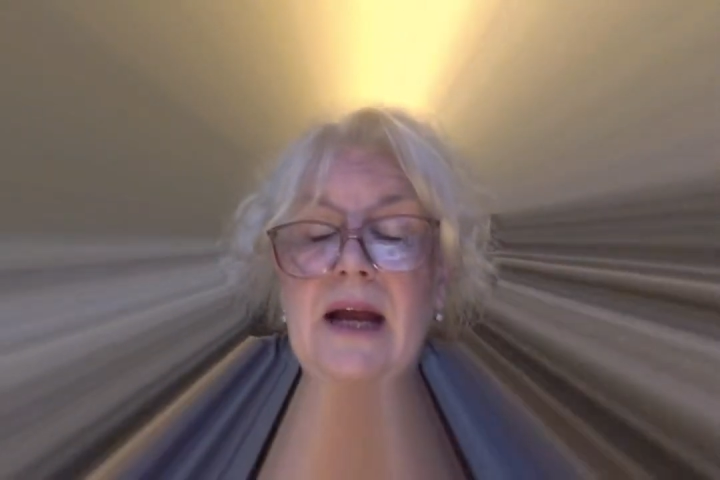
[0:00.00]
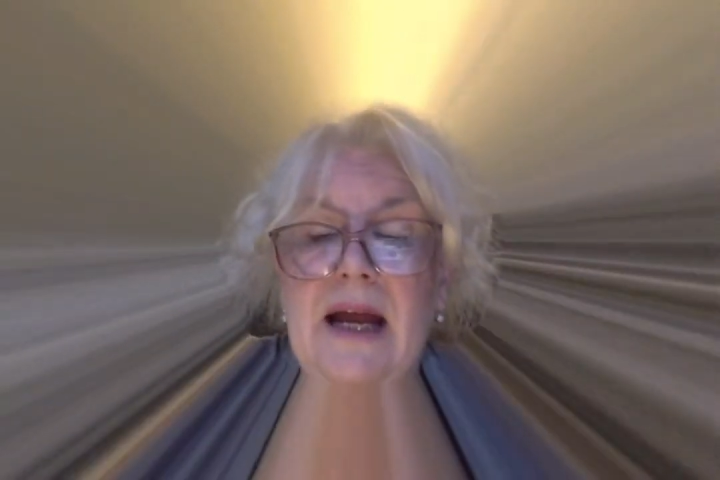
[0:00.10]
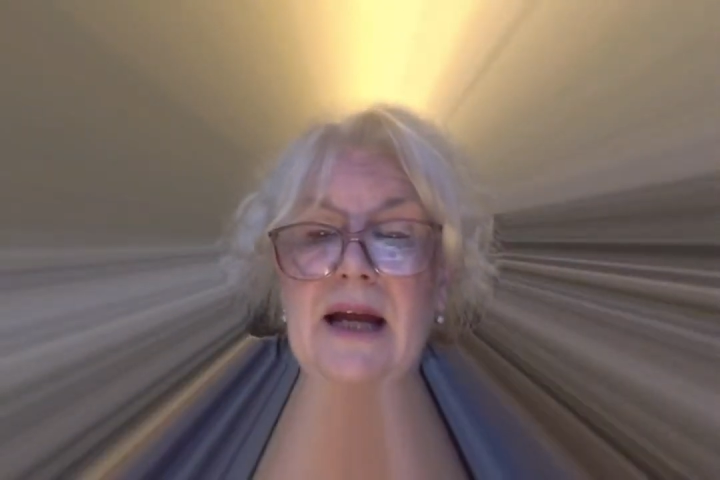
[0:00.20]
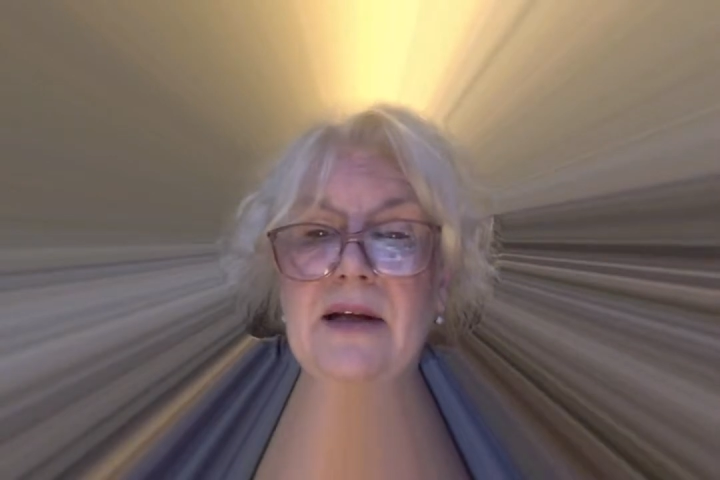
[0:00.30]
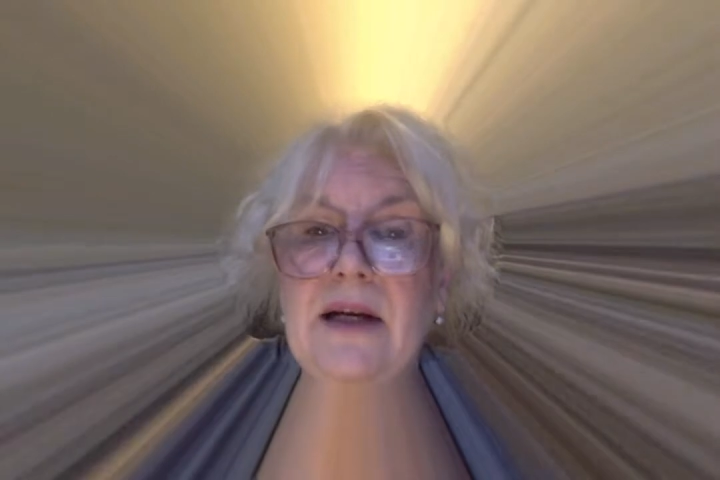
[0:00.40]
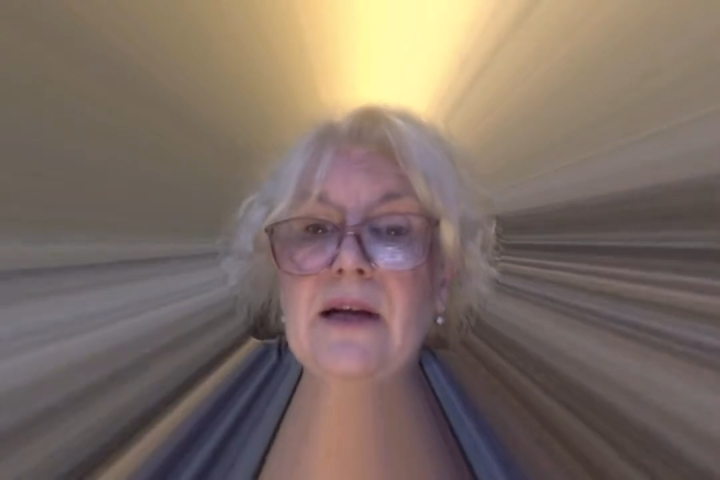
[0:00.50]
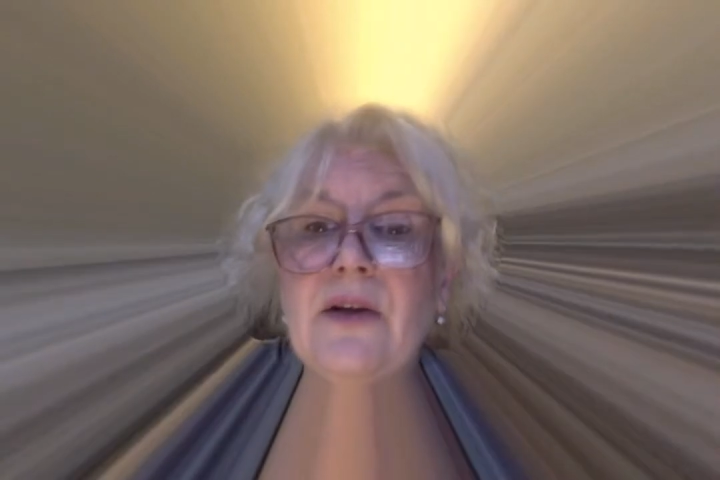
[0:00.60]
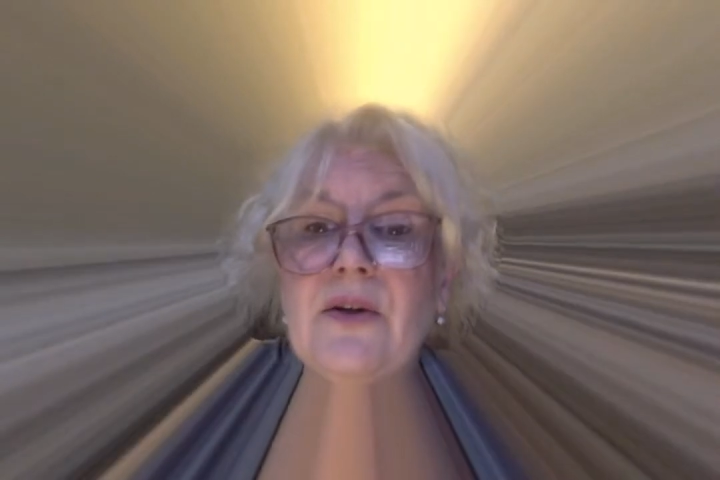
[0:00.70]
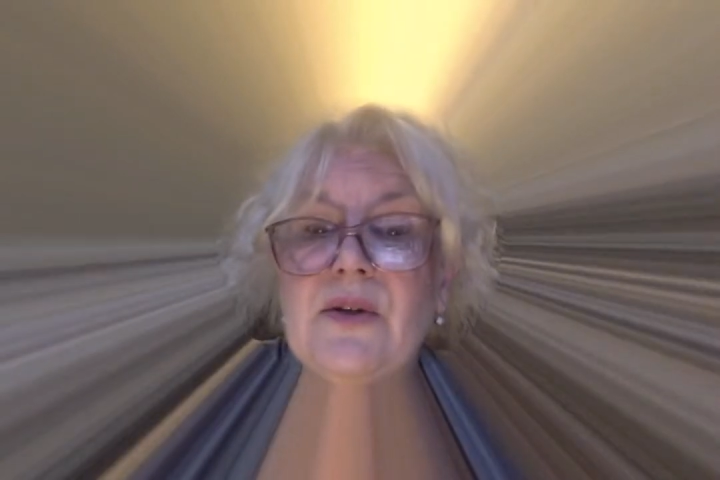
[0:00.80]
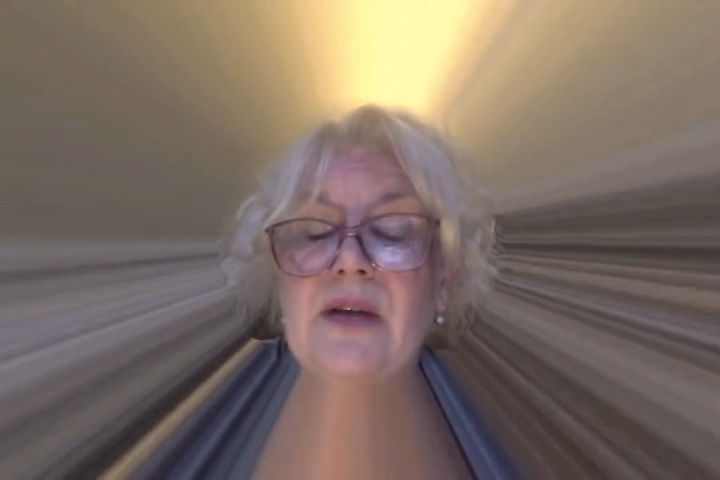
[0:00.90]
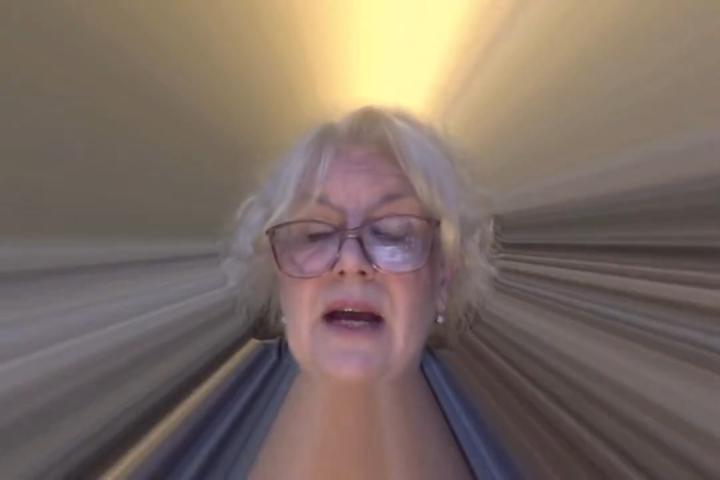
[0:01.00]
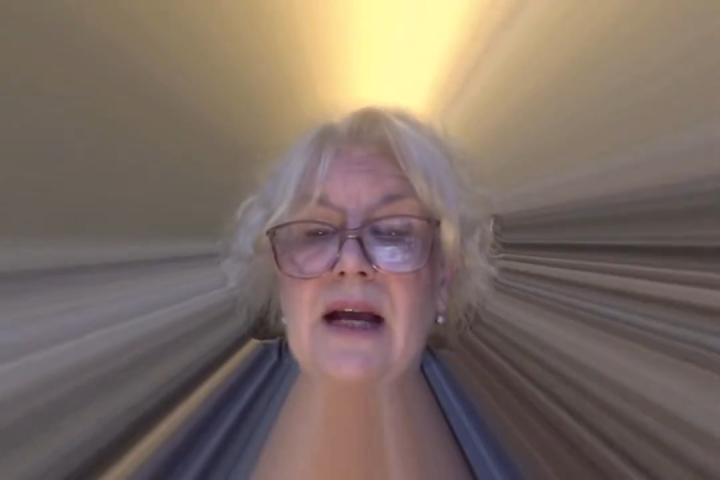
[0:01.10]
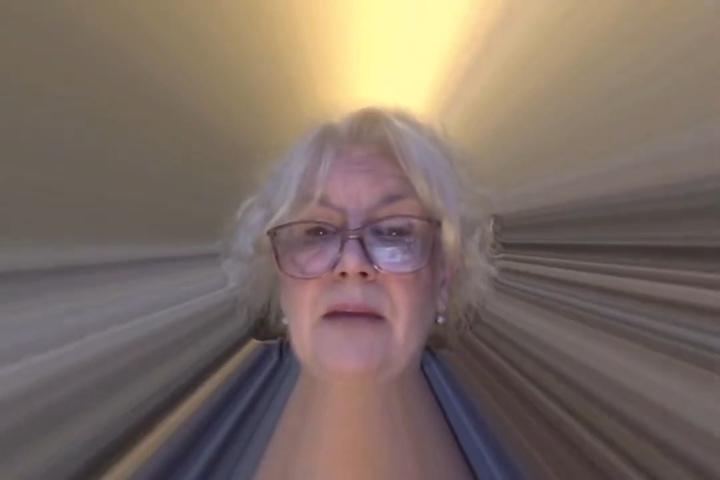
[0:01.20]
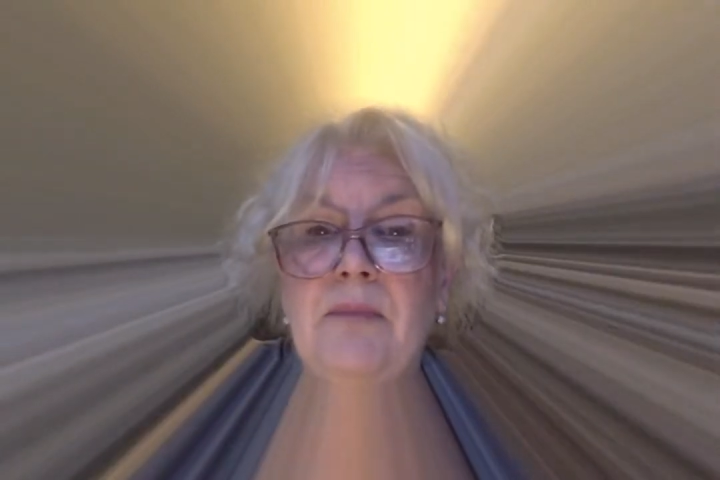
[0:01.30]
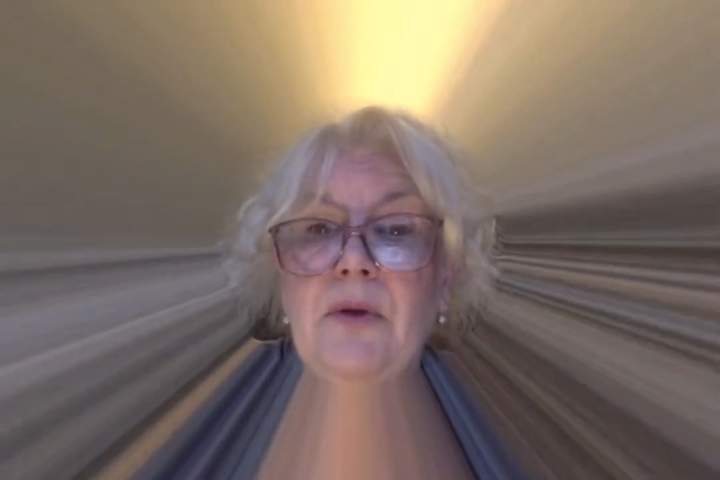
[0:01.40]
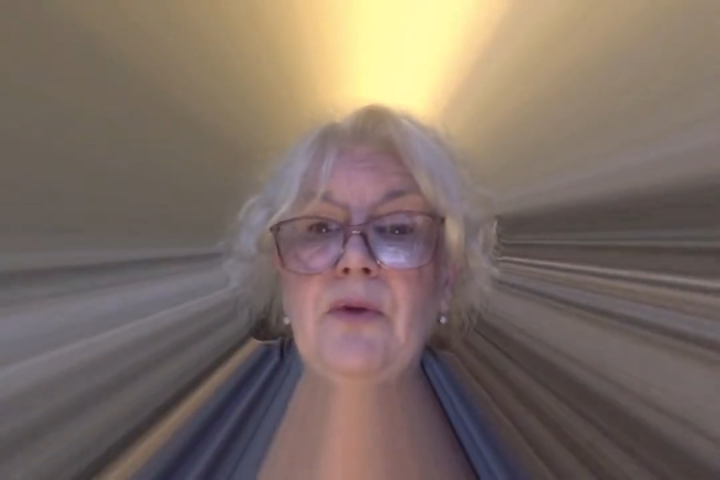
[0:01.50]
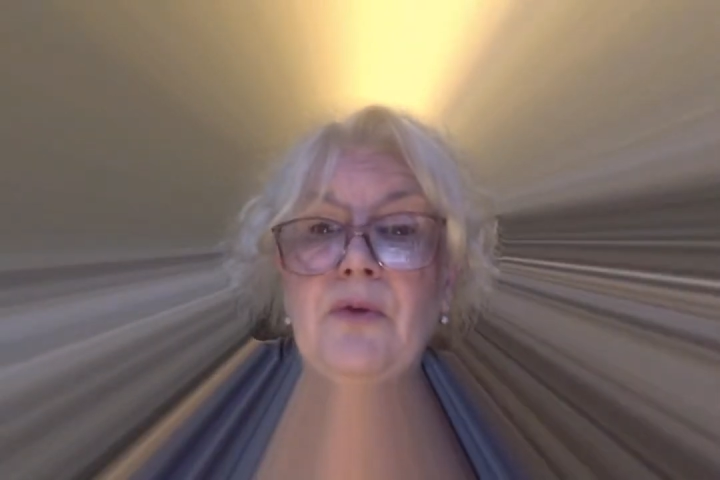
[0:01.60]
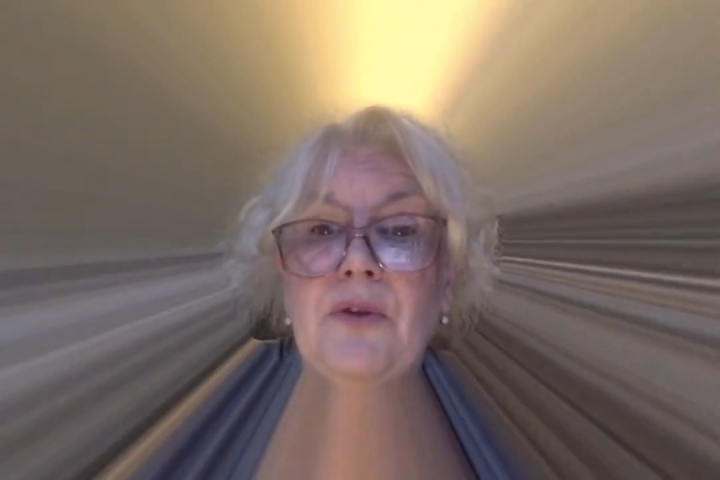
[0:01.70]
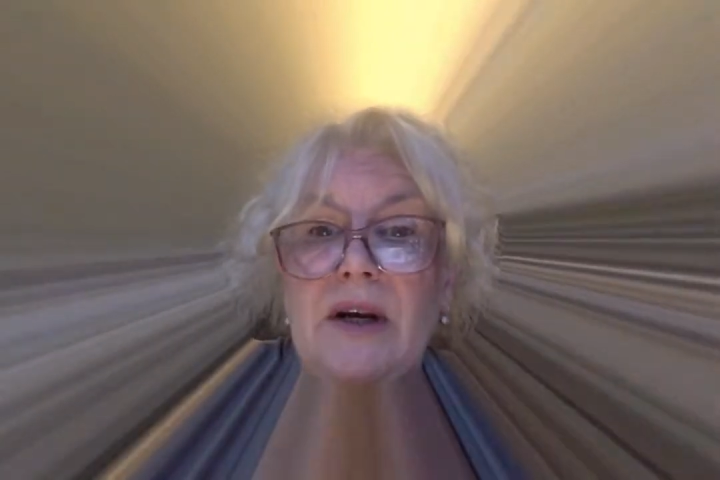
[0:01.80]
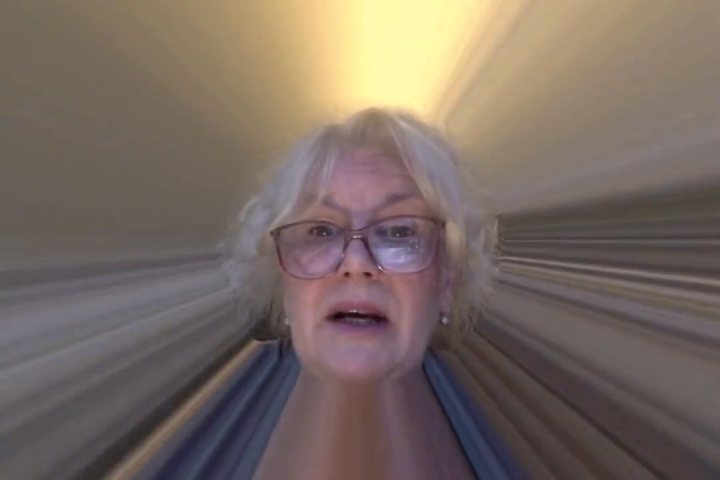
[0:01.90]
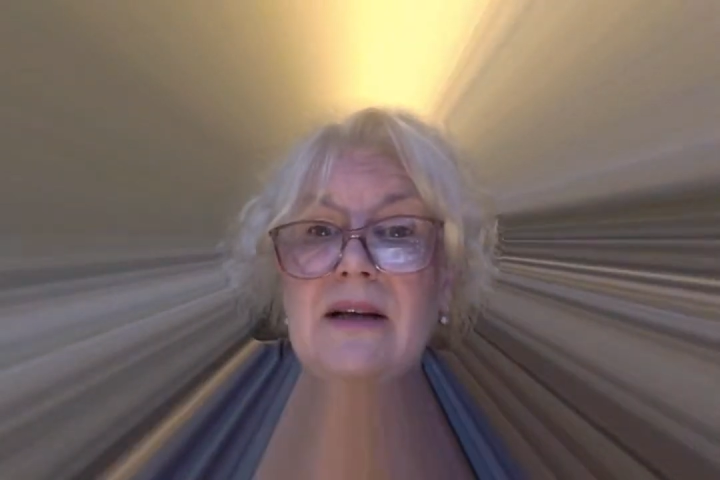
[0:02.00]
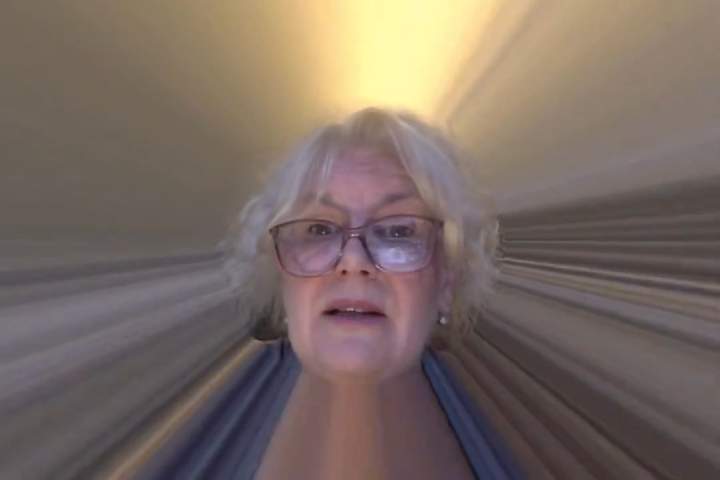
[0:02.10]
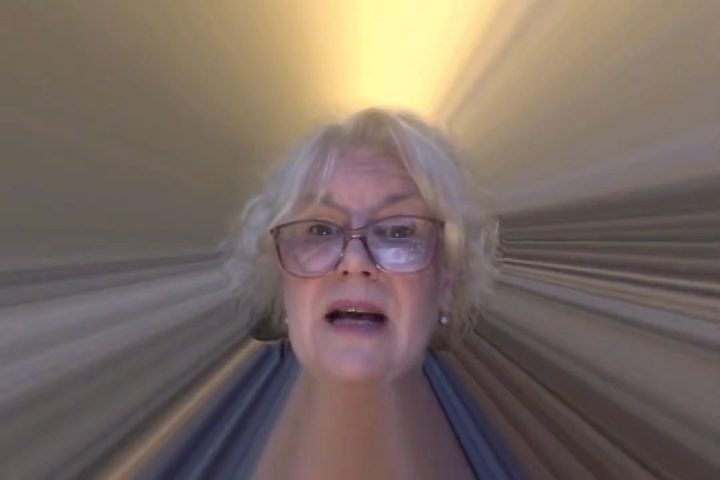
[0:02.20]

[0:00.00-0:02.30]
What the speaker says: and hills and beautiful things